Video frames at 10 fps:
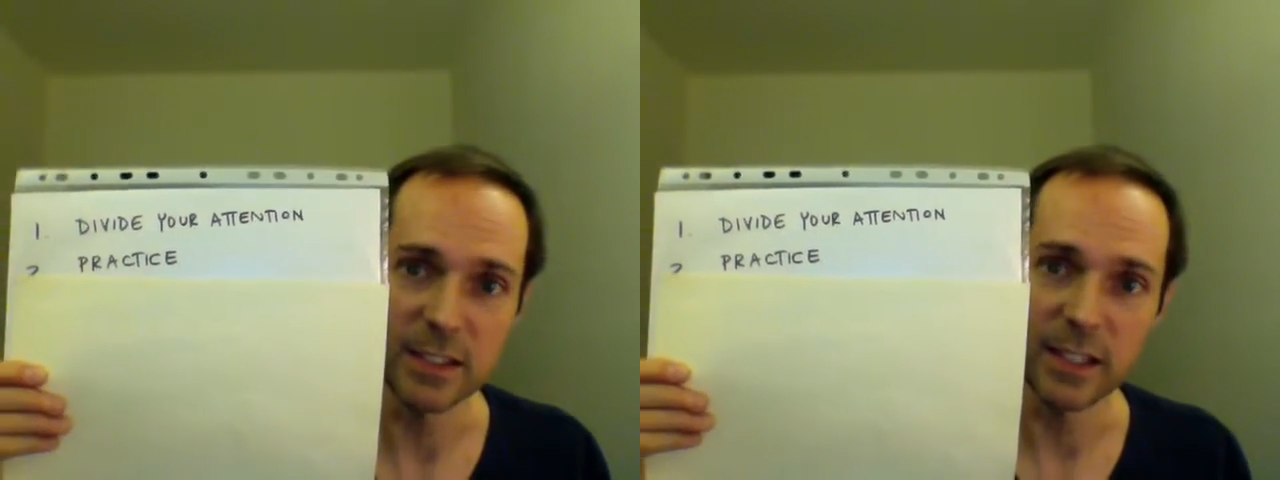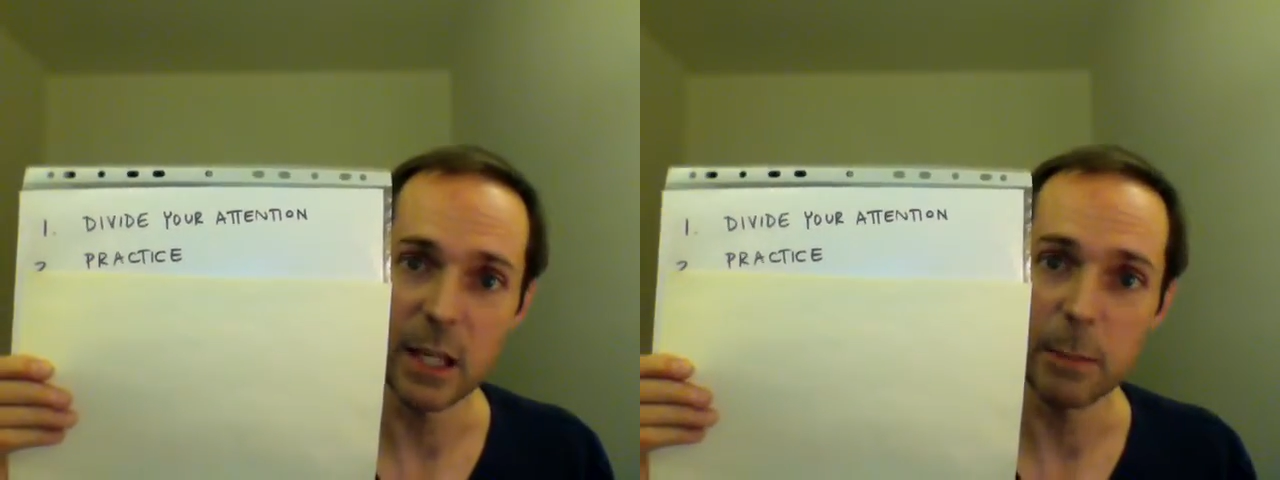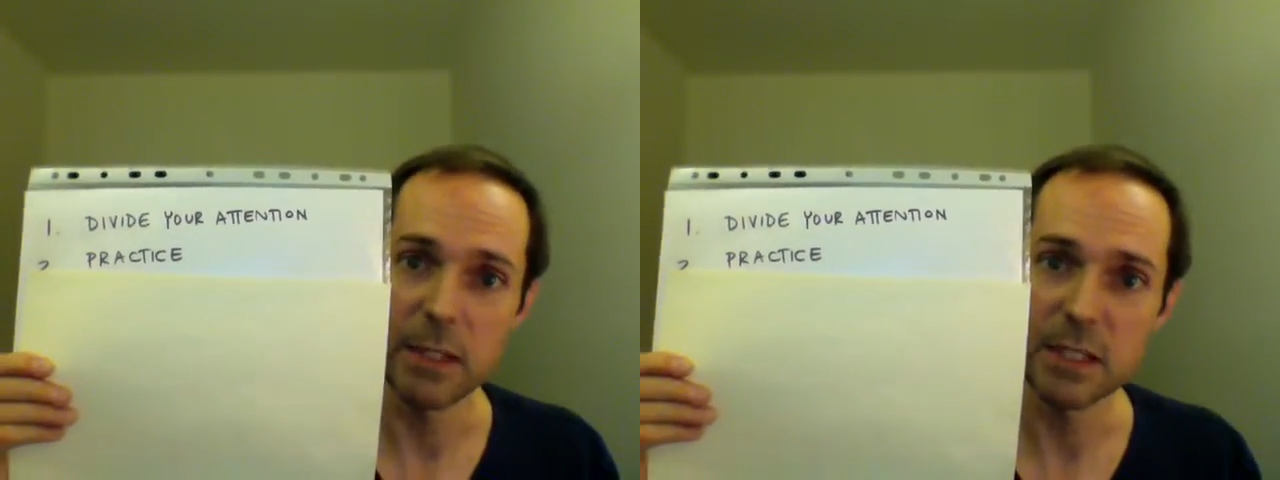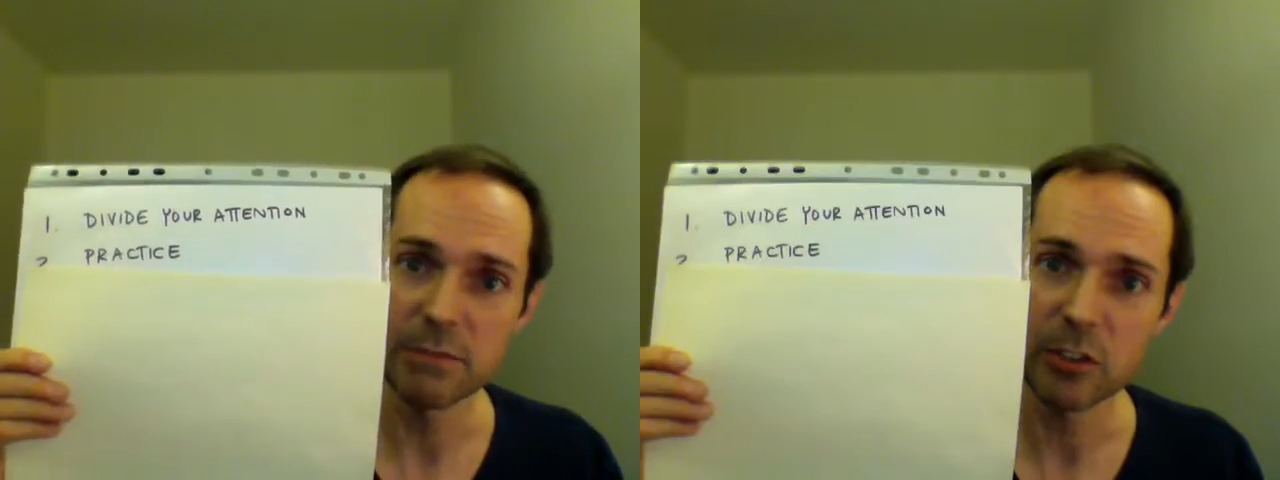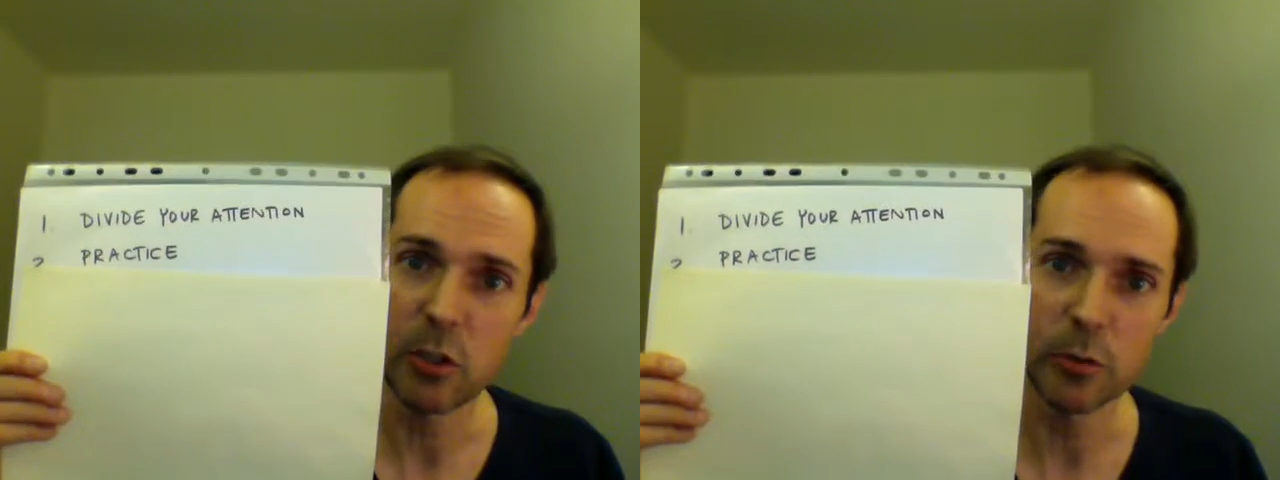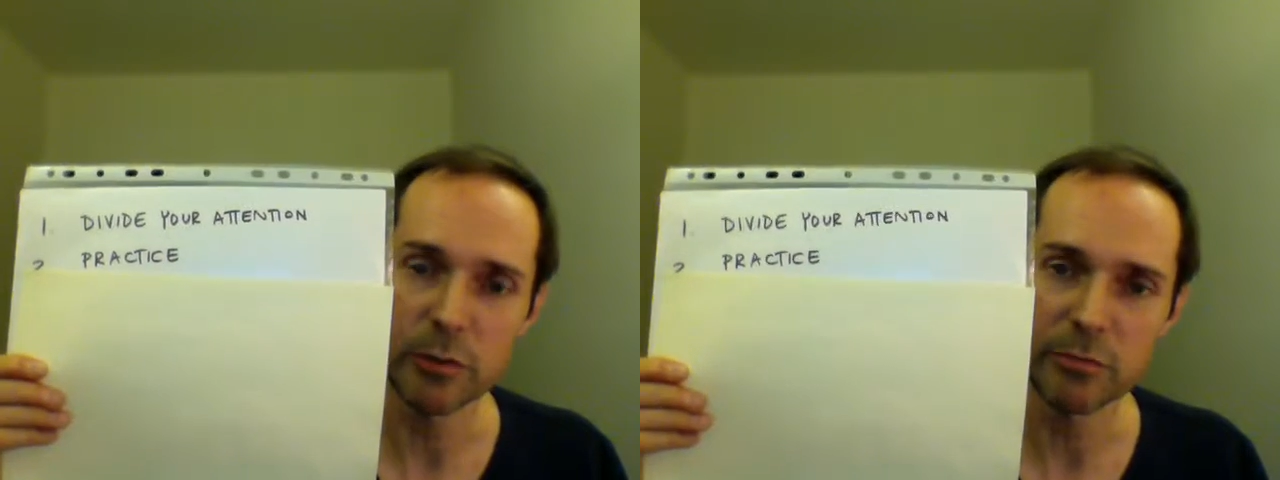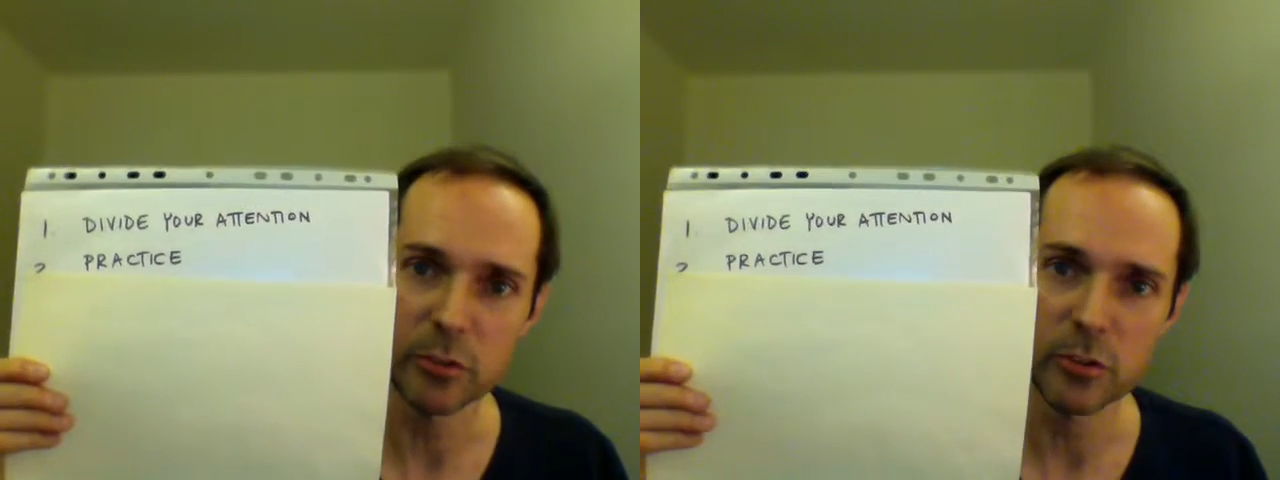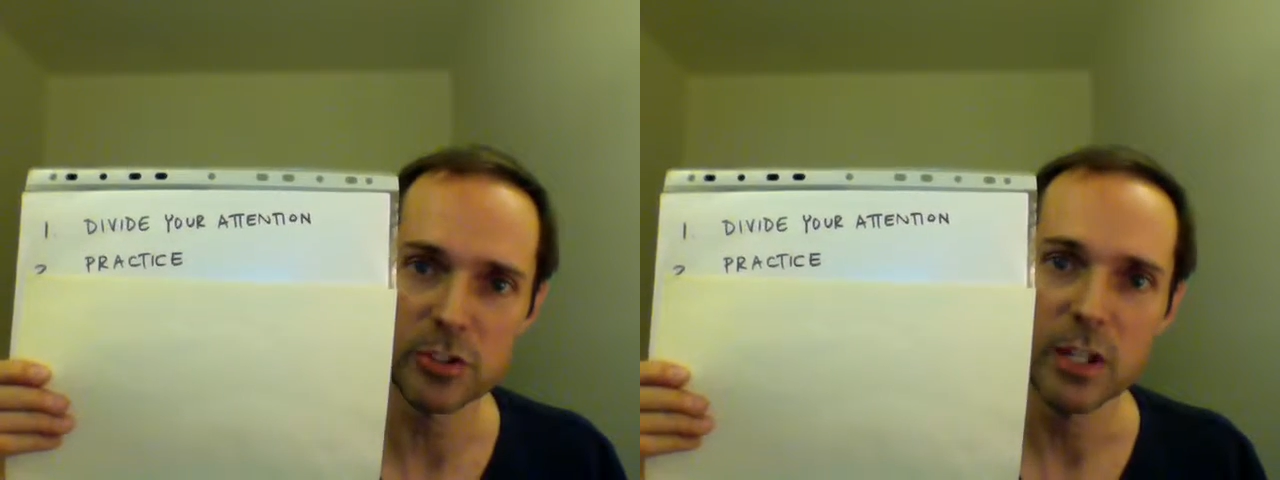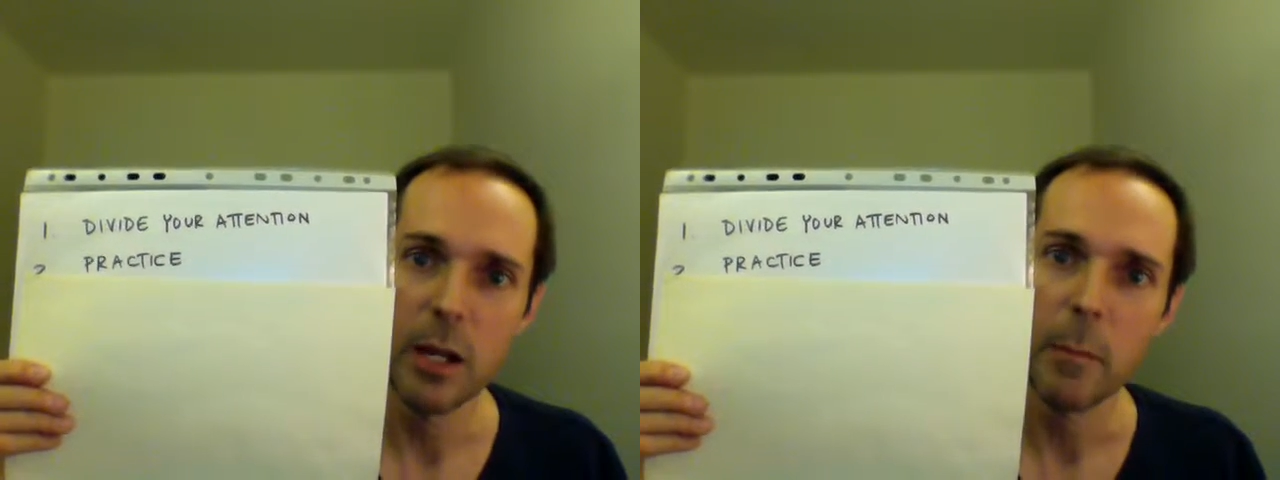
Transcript: It can be difficult at first,